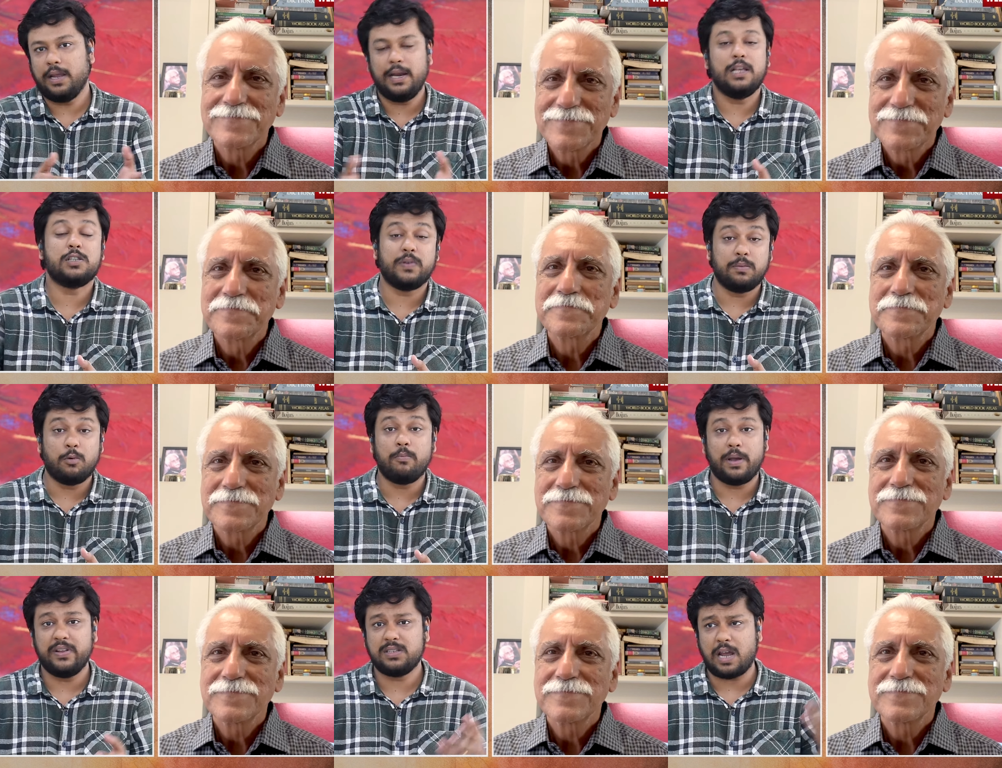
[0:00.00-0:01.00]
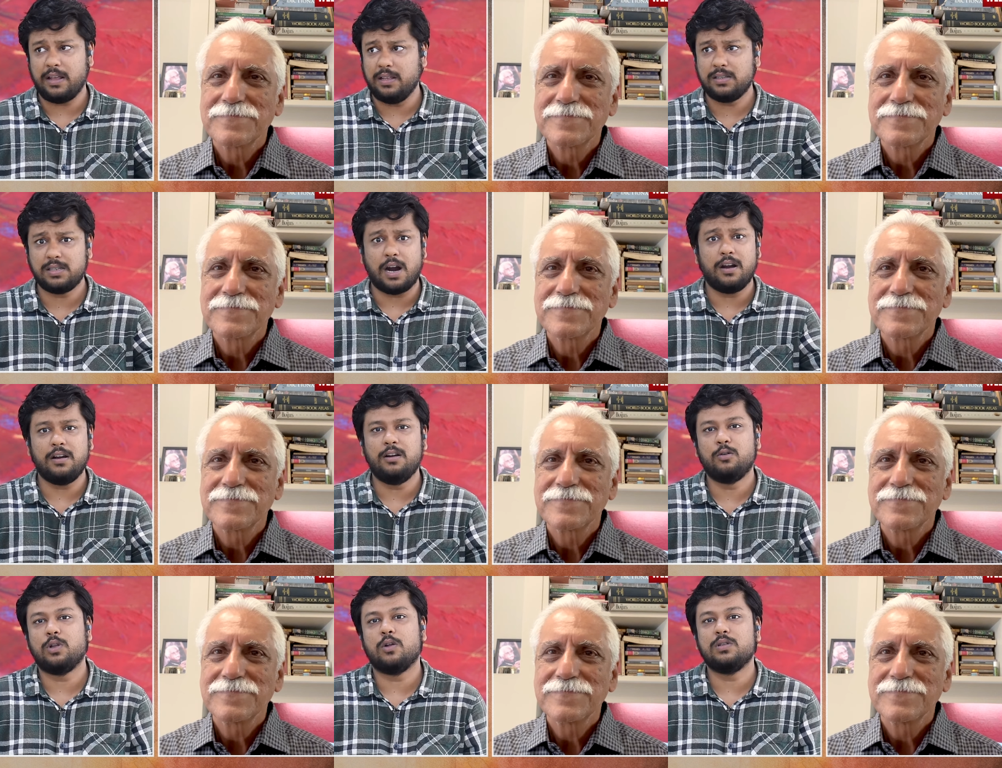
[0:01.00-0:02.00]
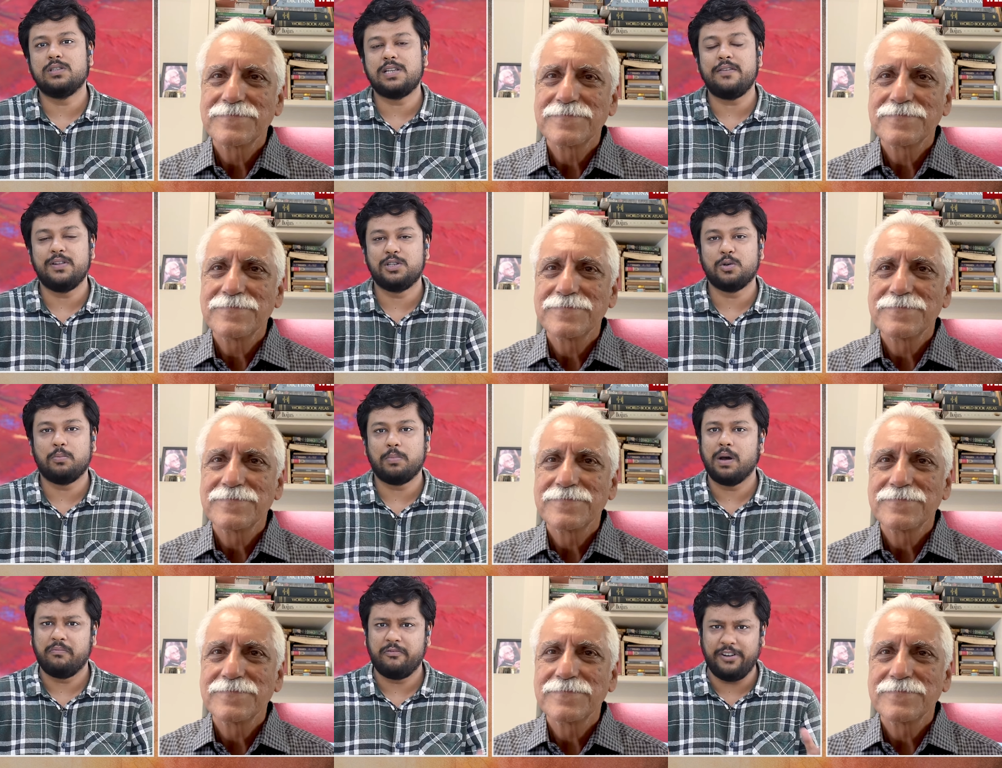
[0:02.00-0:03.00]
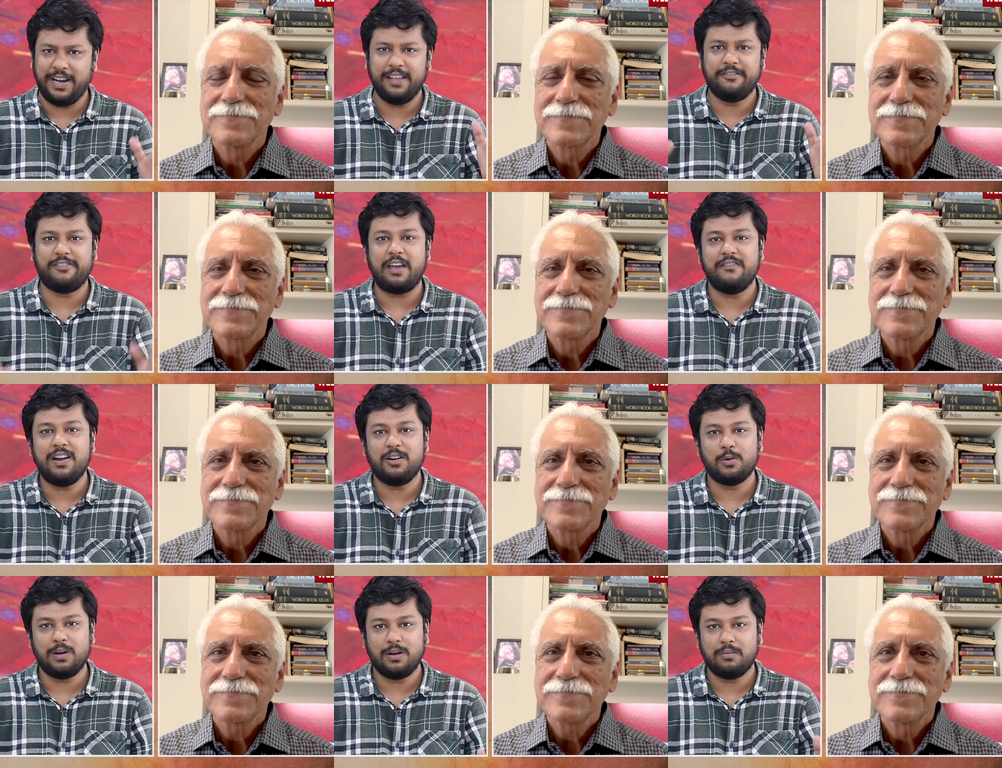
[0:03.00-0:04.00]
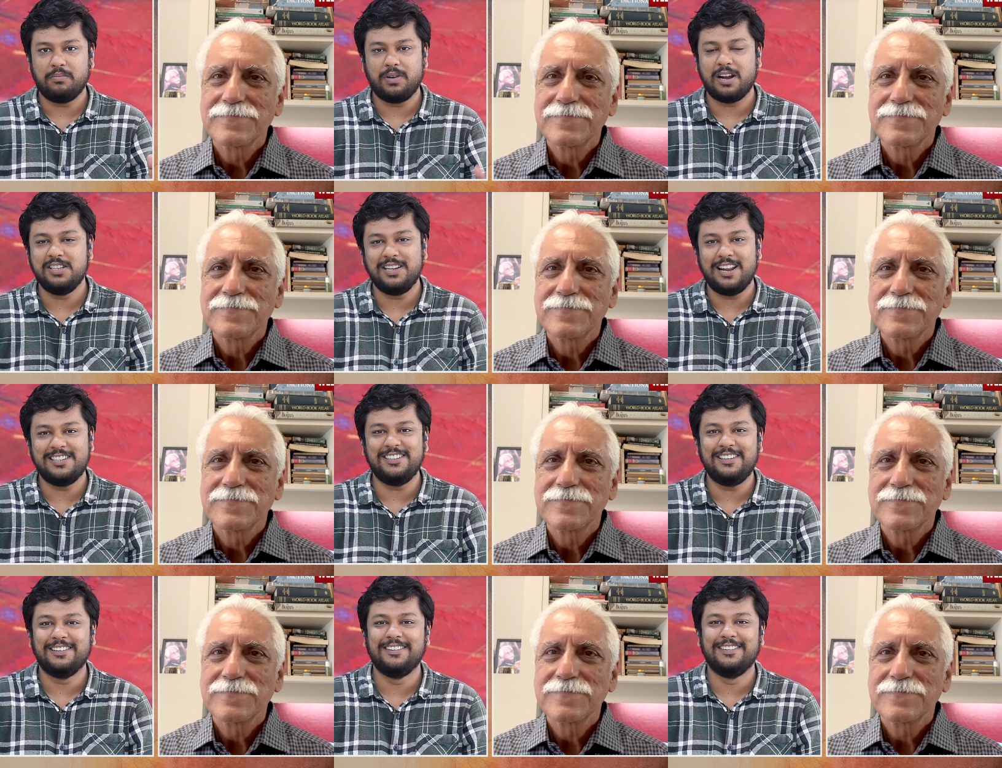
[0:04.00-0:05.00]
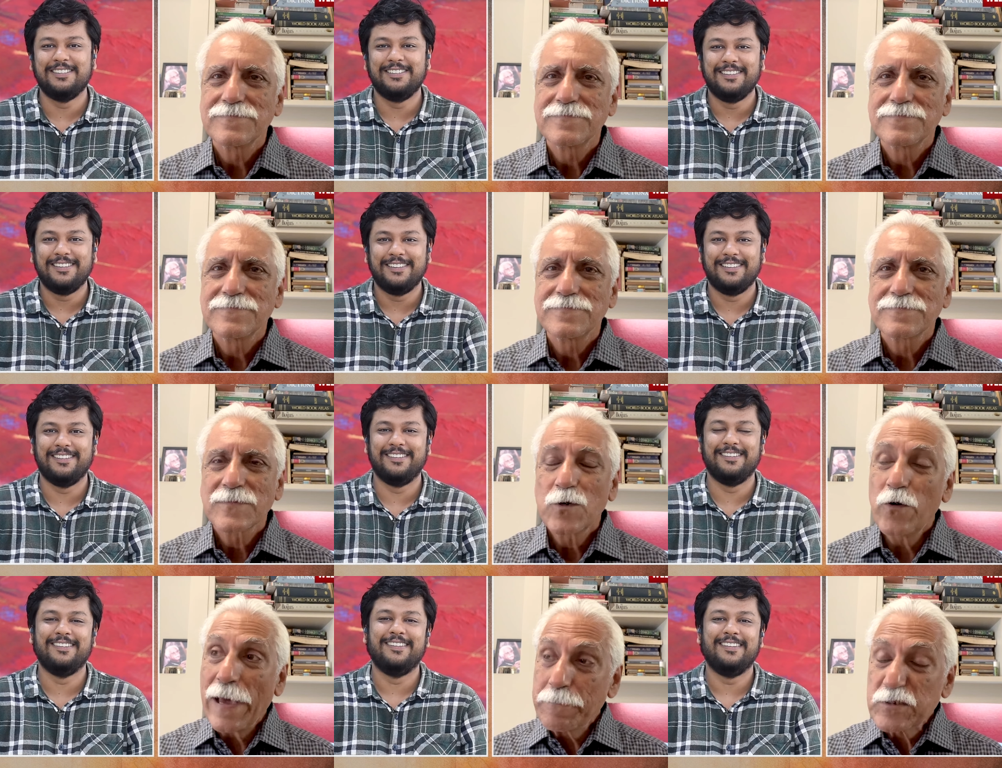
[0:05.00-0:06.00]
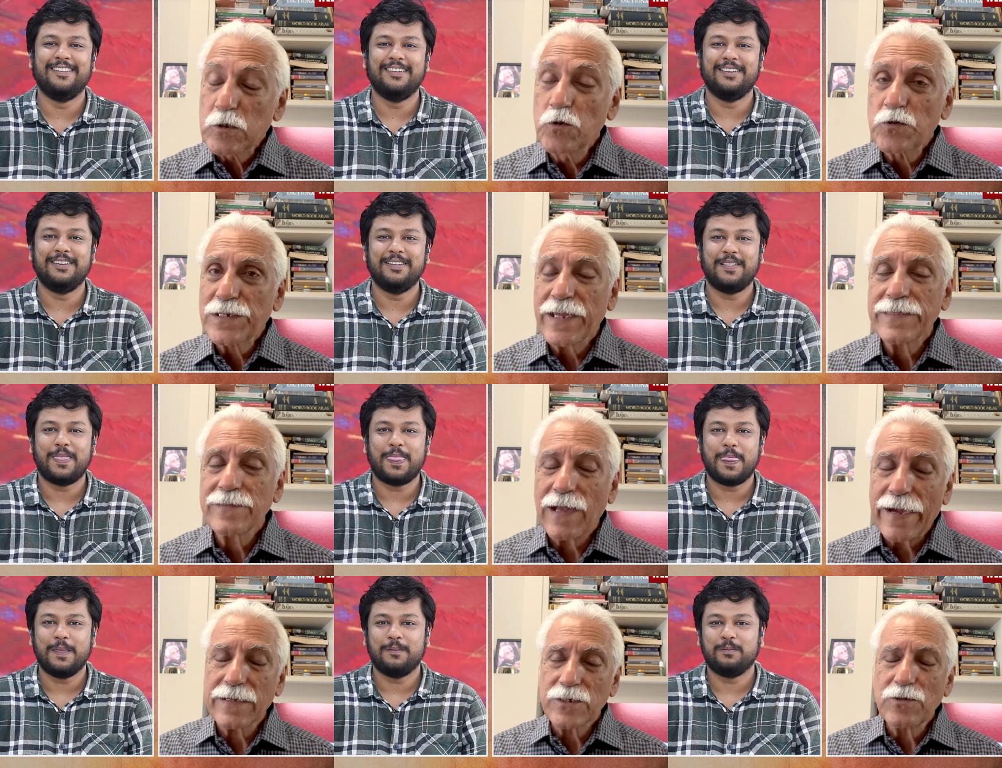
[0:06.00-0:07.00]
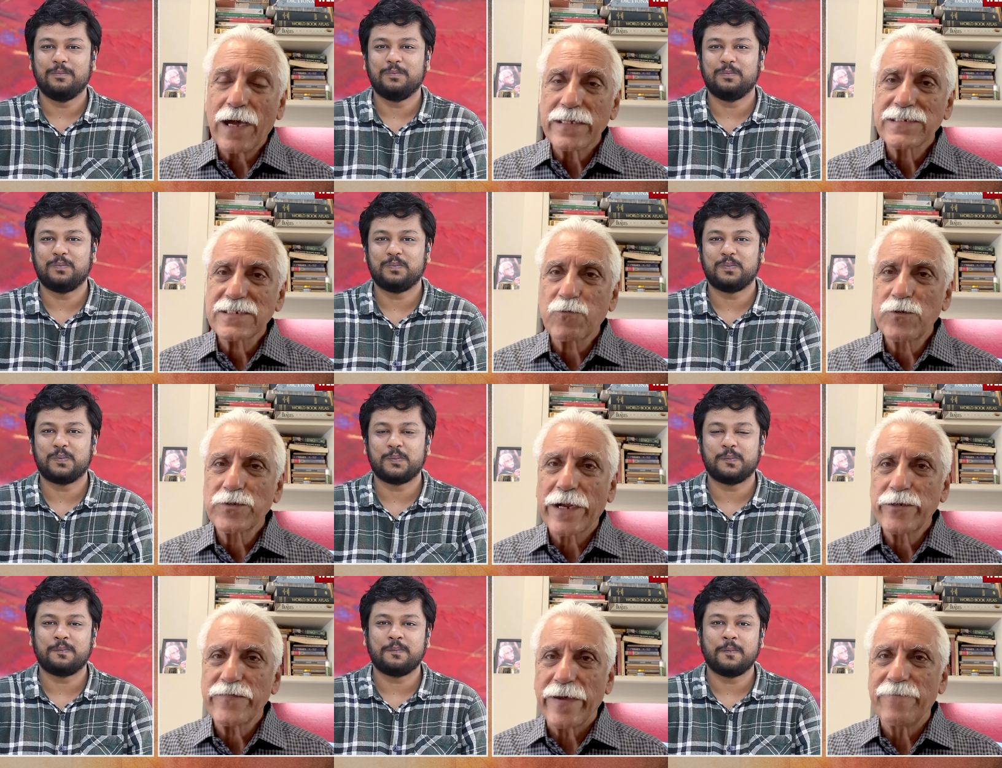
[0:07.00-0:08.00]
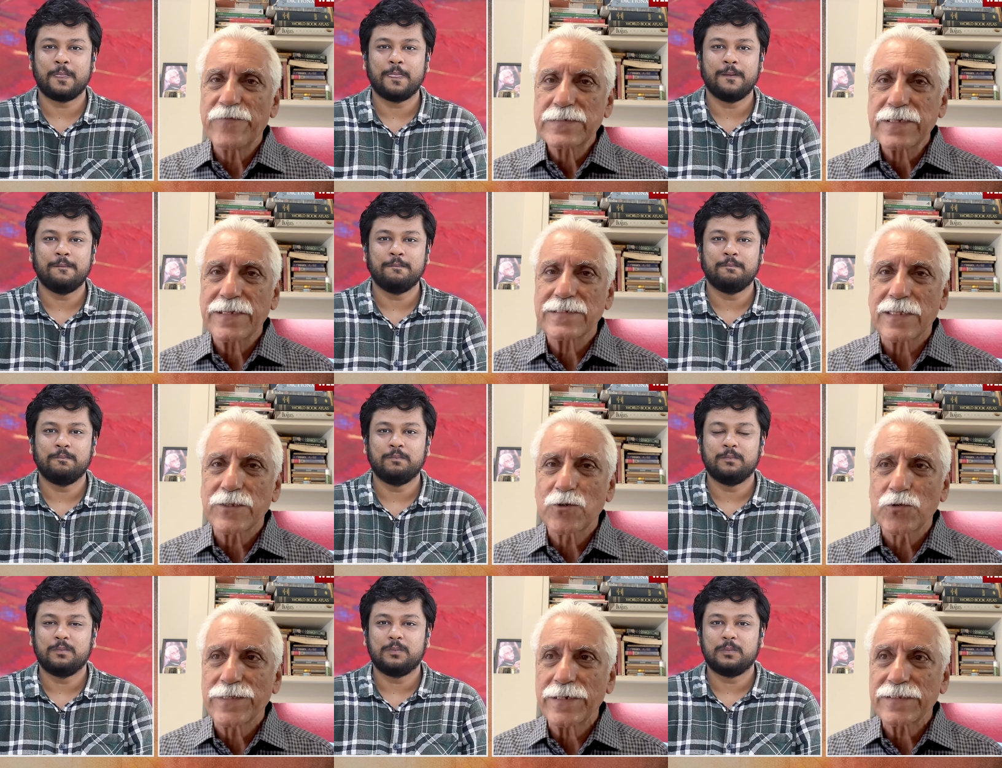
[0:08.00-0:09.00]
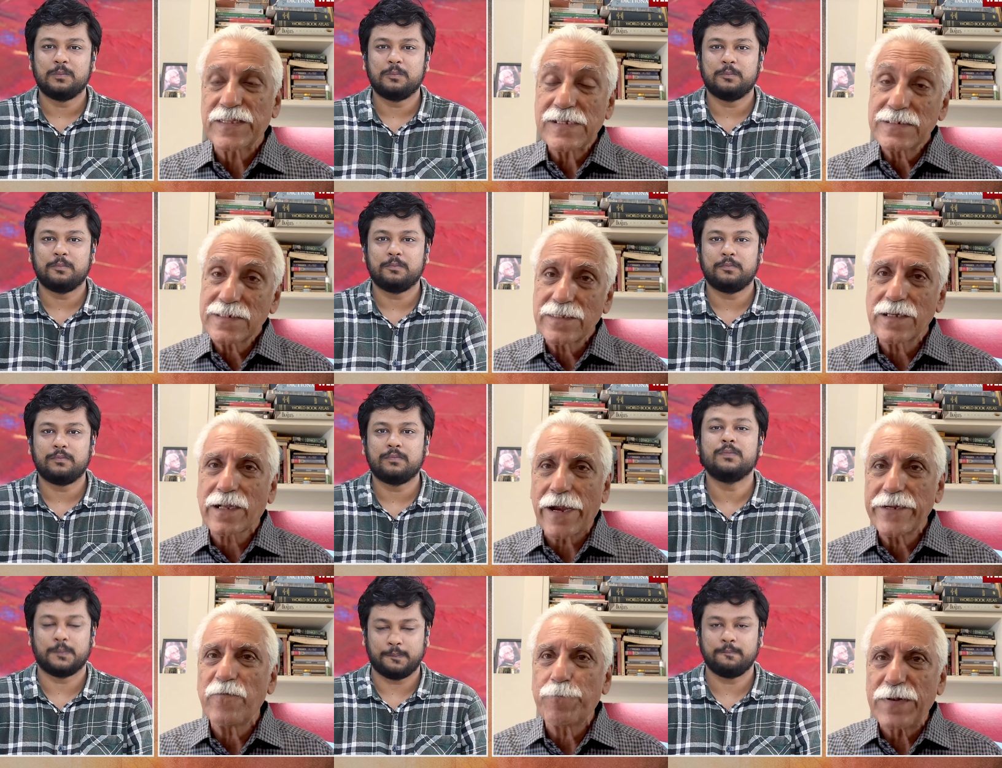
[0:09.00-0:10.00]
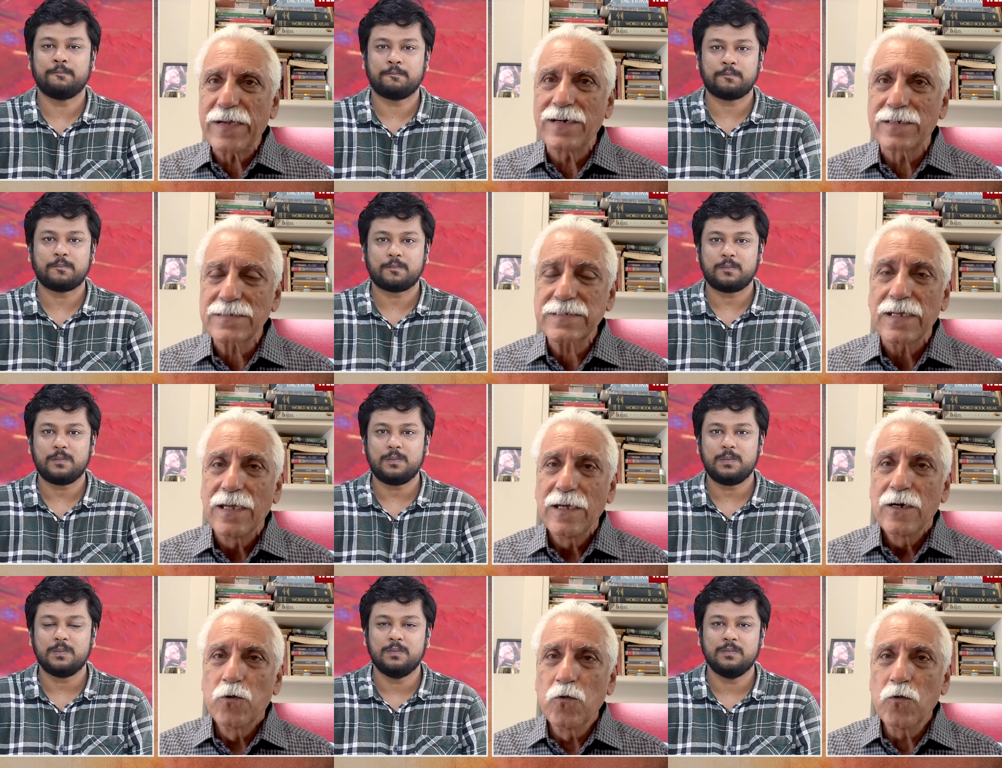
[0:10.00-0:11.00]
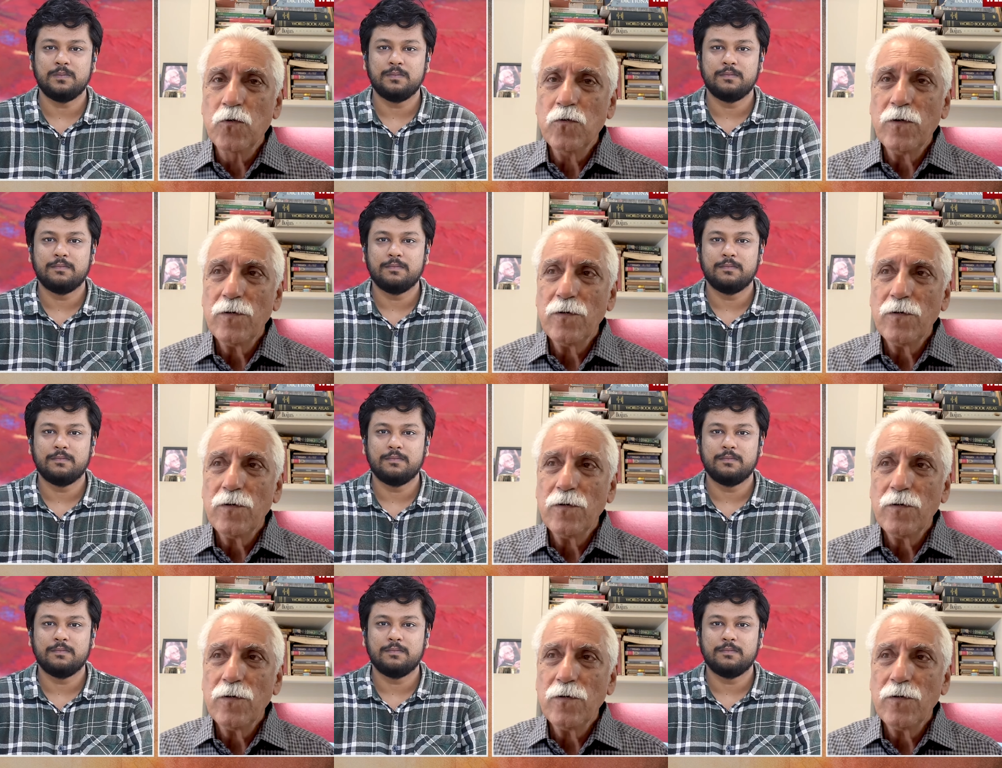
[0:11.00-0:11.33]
Speaker 1: innings with Mumbai, which I think started in 2007. So fitting farewell to a Ranji legend.
Speaker 2: Oh, absolutely. And I just want to kind of emphasize, Anirudh, that these are the kind of players who